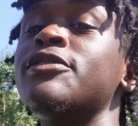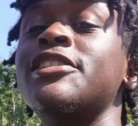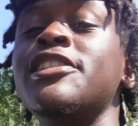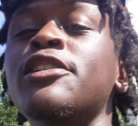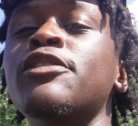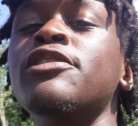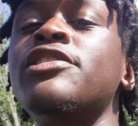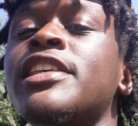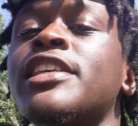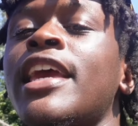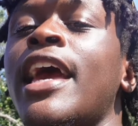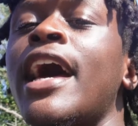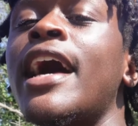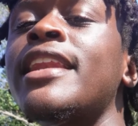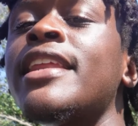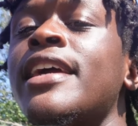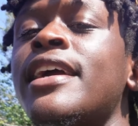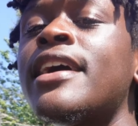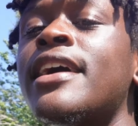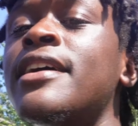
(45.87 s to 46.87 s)
was Newski
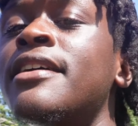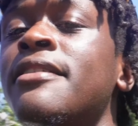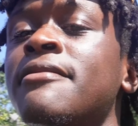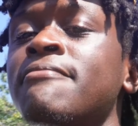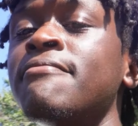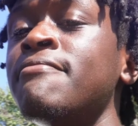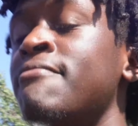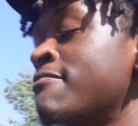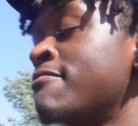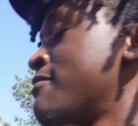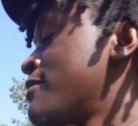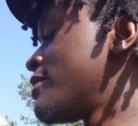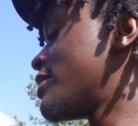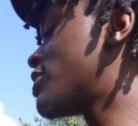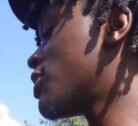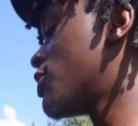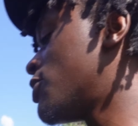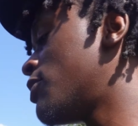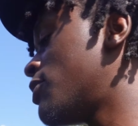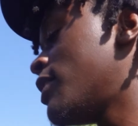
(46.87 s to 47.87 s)
idea.
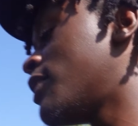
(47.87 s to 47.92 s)
So